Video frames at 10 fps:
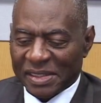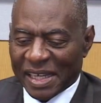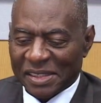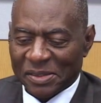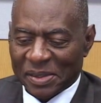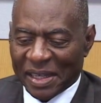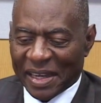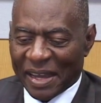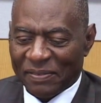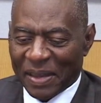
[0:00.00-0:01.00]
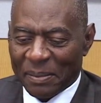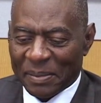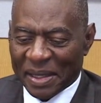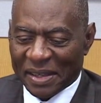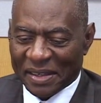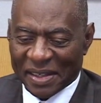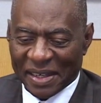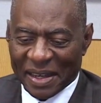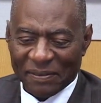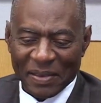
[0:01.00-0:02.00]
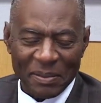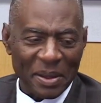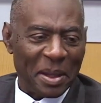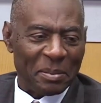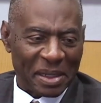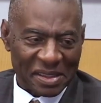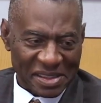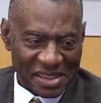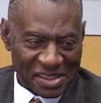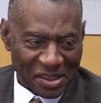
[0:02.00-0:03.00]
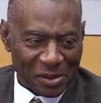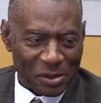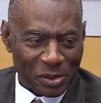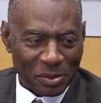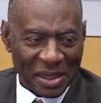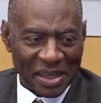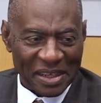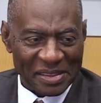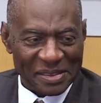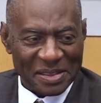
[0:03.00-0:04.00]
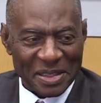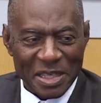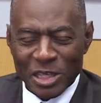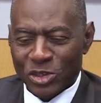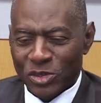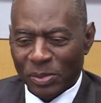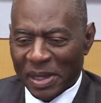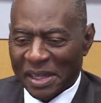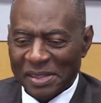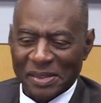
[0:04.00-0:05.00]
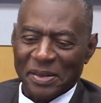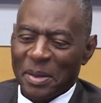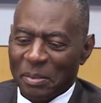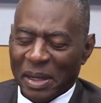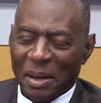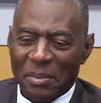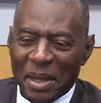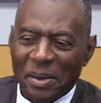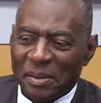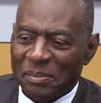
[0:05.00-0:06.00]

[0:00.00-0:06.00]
high school, they laughed at me, because I stuttered so bad. So, but I made